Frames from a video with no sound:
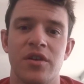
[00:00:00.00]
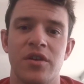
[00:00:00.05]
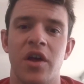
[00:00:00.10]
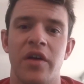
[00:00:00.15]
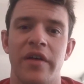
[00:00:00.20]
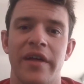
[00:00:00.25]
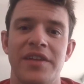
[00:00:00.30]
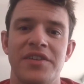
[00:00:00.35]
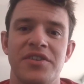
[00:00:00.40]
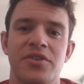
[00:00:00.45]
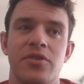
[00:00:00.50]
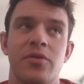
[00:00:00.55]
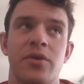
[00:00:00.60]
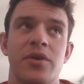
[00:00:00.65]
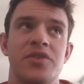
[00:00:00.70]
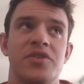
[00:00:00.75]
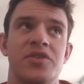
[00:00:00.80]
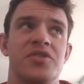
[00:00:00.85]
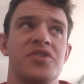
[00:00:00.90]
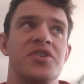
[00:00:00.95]
No, that's a good
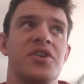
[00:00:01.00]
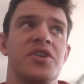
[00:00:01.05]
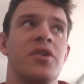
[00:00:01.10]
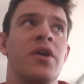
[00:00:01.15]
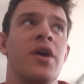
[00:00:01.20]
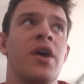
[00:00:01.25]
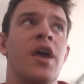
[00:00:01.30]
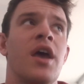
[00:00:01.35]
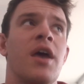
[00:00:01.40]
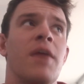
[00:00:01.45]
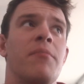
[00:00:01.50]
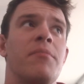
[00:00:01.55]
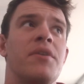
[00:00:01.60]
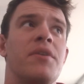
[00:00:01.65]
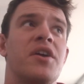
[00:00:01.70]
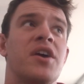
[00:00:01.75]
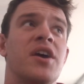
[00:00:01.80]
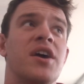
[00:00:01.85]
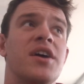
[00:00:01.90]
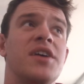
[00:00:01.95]
question. So
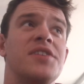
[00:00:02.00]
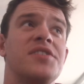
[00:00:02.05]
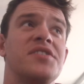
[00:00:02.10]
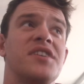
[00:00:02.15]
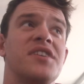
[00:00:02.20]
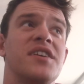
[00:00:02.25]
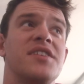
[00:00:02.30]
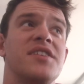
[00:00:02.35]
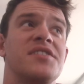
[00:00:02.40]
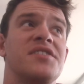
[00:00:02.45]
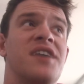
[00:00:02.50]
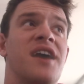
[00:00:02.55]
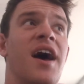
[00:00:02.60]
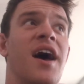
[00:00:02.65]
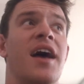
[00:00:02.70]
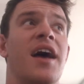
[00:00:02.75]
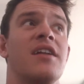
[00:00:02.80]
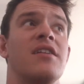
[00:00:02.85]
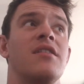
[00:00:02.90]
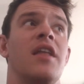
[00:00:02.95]
because it's
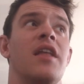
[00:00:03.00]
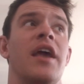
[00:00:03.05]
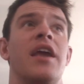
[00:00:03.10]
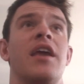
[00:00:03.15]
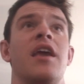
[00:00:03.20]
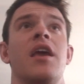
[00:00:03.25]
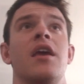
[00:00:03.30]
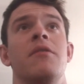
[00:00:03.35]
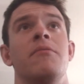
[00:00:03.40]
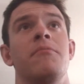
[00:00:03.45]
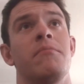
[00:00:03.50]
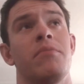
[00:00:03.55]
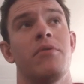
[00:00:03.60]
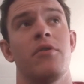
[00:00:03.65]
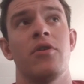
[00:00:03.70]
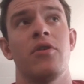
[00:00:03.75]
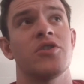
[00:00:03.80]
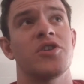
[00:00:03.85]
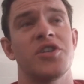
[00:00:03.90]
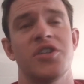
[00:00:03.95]
not like
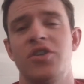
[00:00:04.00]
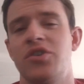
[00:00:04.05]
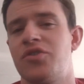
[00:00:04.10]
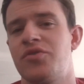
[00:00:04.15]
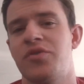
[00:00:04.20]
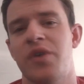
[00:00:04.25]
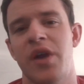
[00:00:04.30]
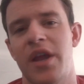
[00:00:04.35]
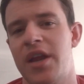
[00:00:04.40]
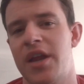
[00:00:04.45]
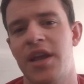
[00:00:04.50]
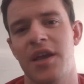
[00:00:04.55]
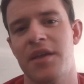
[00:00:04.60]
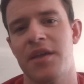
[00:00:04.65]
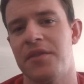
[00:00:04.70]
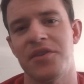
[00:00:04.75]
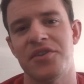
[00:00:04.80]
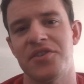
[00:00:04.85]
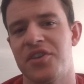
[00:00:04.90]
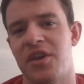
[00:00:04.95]
in-person training
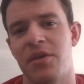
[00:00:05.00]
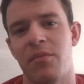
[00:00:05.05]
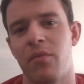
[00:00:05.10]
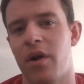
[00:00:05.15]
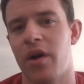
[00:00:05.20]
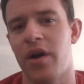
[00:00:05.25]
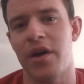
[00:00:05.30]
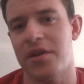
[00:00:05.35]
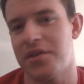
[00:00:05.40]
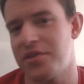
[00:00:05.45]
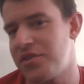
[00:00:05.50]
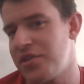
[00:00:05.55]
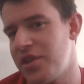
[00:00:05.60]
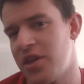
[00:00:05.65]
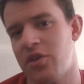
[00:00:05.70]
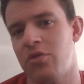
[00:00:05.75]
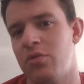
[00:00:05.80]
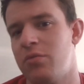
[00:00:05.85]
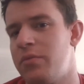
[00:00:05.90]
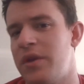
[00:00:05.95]
in the same way as
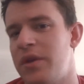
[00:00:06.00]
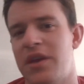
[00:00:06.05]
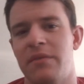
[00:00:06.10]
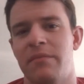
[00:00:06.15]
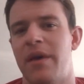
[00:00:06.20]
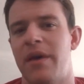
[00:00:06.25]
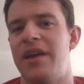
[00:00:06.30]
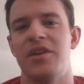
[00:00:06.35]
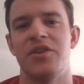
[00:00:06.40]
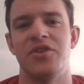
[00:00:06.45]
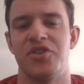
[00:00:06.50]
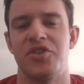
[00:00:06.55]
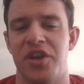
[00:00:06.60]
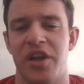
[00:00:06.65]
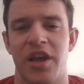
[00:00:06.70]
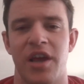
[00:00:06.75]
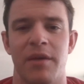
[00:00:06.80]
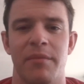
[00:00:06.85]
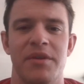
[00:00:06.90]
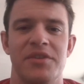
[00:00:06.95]
like you'd be at a
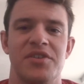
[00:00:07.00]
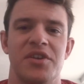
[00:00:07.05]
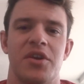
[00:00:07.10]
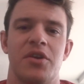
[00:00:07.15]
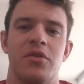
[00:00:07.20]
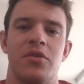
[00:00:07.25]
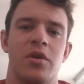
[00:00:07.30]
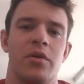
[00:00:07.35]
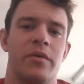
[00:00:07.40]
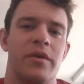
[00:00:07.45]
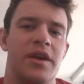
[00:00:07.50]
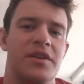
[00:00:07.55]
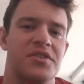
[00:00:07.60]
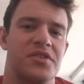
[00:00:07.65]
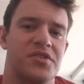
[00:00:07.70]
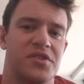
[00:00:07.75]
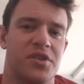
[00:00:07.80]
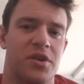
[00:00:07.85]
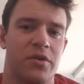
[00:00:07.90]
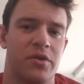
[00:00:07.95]
gym, it's like you don't
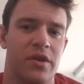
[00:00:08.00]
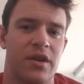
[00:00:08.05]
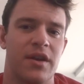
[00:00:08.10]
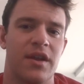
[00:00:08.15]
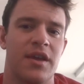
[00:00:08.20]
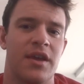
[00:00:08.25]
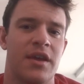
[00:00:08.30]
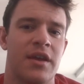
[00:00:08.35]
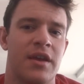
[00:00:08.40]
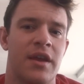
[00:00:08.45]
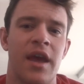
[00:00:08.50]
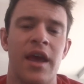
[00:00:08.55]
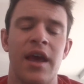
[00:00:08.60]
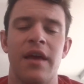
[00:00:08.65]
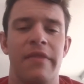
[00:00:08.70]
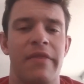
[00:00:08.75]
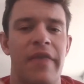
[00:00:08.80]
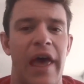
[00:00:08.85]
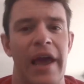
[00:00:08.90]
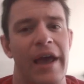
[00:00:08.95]
necessarily need
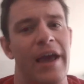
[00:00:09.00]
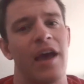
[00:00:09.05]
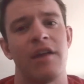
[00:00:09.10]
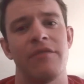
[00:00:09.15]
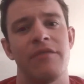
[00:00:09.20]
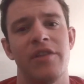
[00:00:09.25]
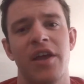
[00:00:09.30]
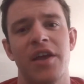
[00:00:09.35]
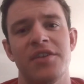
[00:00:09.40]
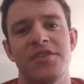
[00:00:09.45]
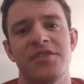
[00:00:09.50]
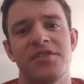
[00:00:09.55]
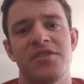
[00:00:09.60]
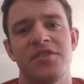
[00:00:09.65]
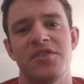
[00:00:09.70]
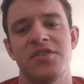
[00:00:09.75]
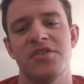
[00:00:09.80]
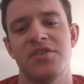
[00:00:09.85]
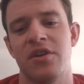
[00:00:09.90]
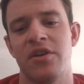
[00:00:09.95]
that kind of a license
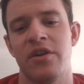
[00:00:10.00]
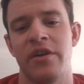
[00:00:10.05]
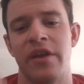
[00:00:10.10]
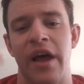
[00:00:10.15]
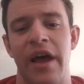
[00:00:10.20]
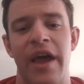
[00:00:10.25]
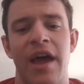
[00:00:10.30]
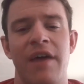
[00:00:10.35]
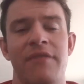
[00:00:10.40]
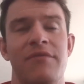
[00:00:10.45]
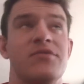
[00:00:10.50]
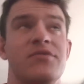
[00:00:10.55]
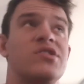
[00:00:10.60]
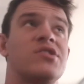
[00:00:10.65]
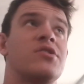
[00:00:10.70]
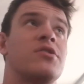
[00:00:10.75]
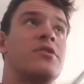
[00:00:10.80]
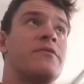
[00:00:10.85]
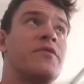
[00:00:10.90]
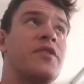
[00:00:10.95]
to start it. I have a
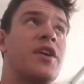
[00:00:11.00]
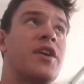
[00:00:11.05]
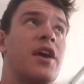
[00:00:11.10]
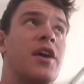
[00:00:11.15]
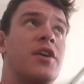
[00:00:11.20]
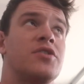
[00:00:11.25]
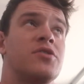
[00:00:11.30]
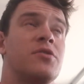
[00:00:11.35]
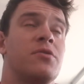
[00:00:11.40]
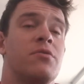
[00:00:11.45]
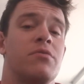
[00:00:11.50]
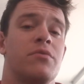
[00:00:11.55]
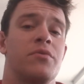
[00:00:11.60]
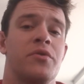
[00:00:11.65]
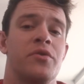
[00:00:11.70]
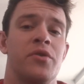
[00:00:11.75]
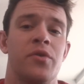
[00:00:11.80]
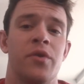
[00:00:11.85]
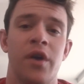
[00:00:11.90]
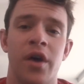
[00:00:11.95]
certification
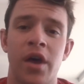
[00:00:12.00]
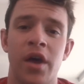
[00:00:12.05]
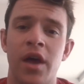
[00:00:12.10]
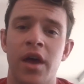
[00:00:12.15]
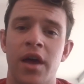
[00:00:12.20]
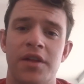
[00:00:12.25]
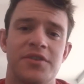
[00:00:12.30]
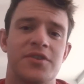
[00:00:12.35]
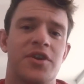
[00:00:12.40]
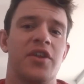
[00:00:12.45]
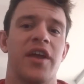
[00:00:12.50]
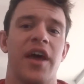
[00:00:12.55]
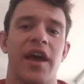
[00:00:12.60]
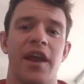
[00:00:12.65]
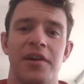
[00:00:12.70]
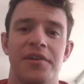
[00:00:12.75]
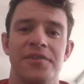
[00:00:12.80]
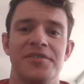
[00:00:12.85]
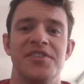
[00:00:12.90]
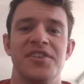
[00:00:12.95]
through it's called
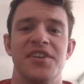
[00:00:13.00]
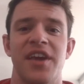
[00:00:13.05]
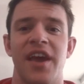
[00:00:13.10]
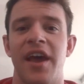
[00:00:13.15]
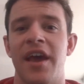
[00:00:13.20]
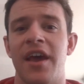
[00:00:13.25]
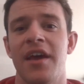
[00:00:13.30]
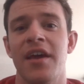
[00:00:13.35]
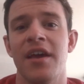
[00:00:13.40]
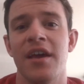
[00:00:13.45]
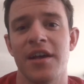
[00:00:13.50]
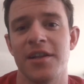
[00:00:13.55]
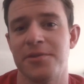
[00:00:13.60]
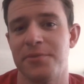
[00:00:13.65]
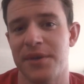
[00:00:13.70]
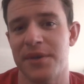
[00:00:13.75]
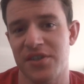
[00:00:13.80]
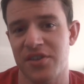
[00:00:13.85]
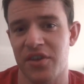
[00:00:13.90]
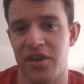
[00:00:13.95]
NLCA. It's
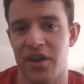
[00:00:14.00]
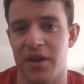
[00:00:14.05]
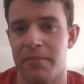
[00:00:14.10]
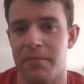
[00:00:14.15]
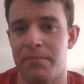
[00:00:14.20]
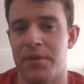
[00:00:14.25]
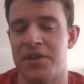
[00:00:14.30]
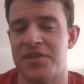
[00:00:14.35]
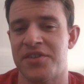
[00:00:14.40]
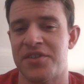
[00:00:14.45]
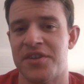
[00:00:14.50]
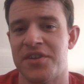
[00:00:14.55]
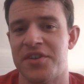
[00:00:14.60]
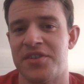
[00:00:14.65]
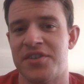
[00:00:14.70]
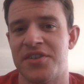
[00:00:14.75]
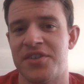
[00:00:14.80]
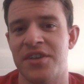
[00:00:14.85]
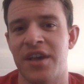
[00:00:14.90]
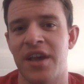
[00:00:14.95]
basically like a
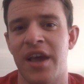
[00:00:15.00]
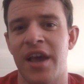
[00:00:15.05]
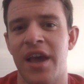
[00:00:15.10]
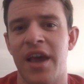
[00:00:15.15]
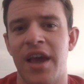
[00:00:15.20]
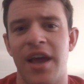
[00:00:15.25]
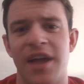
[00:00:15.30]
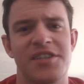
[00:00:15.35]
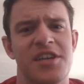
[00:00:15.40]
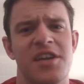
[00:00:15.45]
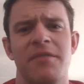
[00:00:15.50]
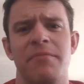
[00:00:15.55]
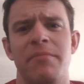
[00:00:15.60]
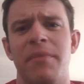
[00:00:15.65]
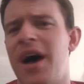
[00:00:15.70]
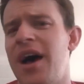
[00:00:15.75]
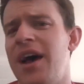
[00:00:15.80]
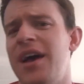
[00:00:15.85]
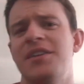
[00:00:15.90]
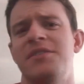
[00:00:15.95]
business. It's a
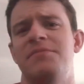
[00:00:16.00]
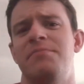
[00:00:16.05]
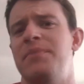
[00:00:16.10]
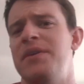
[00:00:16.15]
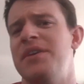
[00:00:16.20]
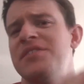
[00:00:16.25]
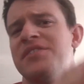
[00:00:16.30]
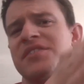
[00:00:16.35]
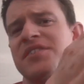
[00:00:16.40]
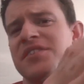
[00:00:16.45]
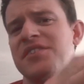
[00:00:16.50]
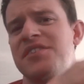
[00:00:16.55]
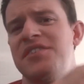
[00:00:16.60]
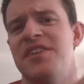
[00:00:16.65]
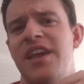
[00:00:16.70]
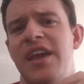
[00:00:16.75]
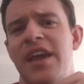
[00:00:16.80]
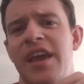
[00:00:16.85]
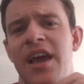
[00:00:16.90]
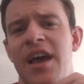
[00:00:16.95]
combined business
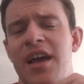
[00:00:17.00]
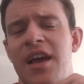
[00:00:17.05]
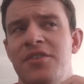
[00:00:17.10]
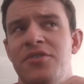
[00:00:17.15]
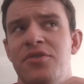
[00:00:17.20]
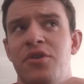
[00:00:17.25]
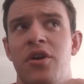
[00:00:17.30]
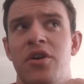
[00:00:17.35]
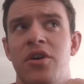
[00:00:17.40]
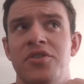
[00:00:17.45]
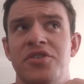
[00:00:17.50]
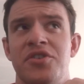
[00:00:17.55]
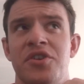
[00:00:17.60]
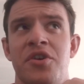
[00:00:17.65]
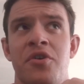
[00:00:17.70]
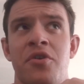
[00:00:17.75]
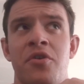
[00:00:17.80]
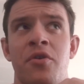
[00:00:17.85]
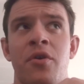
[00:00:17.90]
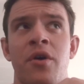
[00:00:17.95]
and
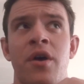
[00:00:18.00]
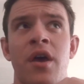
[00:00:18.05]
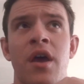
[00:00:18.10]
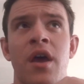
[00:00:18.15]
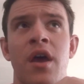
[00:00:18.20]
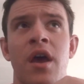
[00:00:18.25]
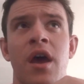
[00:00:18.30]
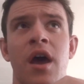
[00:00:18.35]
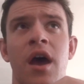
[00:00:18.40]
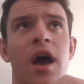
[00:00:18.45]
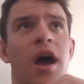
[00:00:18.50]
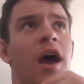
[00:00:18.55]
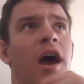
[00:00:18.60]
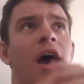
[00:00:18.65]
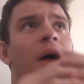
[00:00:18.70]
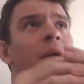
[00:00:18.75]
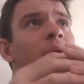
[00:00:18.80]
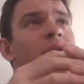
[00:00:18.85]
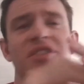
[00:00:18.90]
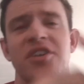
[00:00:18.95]
also,
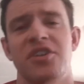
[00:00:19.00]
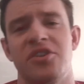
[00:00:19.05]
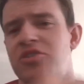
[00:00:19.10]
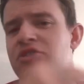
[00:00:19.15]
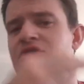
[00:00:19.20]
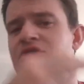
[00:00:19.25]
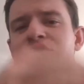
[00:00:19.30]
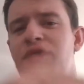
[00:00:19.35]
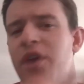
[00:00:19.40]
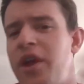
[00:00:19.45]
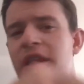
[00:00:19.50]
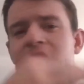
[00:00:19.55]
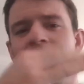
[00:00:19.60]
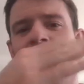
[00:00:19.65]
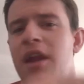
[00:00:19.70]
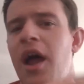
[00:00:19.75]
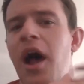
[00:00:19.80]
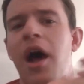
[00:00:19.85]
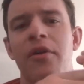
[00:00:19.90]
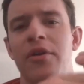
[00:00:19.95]
I would say, just
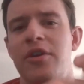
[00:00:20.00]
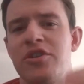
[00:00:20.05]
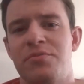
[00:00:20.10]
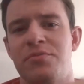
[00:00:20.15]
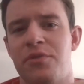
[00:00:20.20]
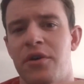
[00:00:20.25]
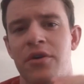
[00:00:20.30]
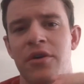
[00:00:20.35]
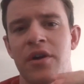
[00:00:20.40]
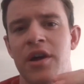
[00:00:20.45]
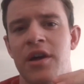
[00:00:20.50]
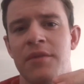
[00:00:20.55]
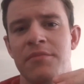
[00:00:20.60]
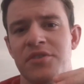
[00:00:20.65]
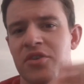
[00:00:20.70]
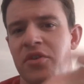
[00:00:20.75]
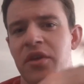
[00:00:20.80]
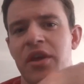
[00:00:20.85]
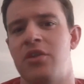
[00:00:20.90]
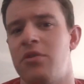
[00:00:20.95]
training knowledge program.
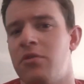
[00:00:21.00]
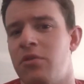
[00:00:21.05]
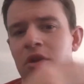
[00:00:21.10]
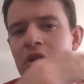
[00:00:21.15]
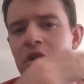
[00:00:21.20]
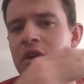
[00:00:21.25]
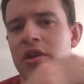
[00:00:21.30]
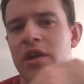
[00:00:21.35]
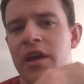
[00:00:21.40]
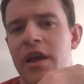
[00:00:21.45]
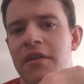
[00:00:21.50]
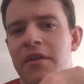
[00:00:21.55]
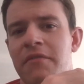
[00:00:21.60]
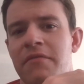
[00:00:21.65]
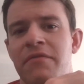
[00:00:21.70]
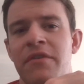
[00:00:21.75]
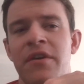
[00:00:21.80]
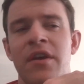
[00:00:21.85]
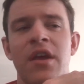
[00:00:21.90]
So like you learn kind of.